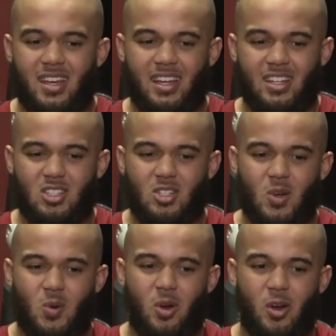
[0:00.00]
And
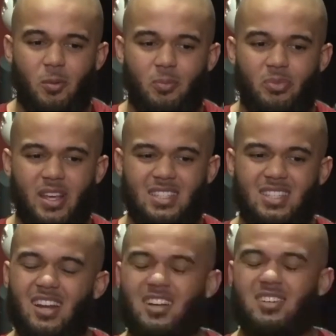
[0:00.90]
so um, it's
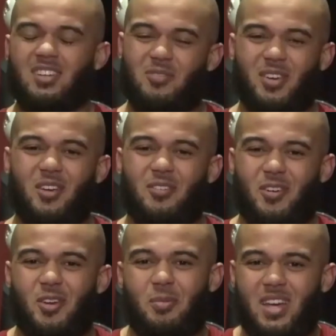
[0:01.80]
kind of convenient for him.